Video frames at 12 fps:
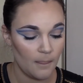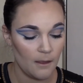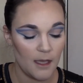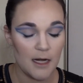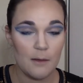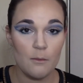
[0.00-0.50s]

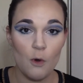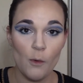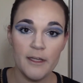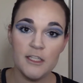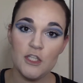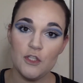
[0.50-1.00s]
And I'm
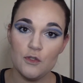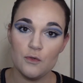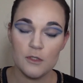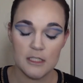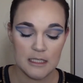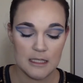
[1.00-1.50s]
going to
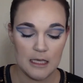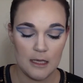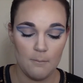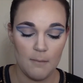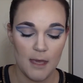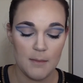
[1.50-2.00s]
use the
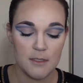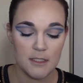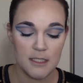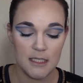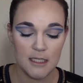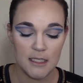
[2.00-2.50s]

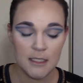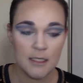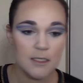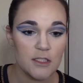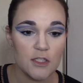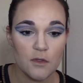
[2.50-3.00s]
Maybelline
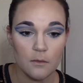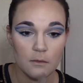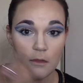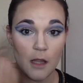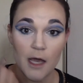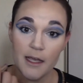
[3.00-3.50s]
to
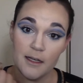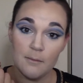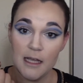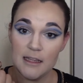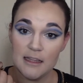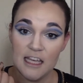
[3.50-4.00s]
line
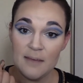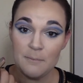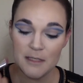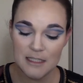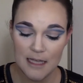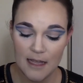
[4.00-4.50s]
my
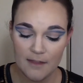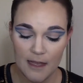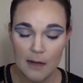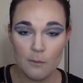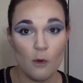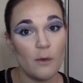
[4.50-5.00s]
lips, and then
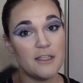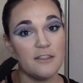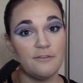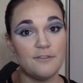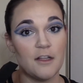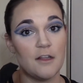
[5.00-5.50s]
I'm going to
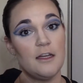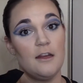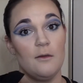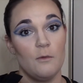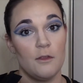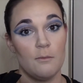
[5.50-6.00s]
fill it
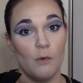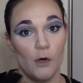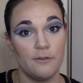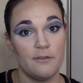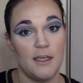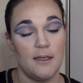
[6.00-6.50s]
in with
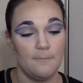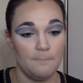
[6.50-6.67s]
Morphe.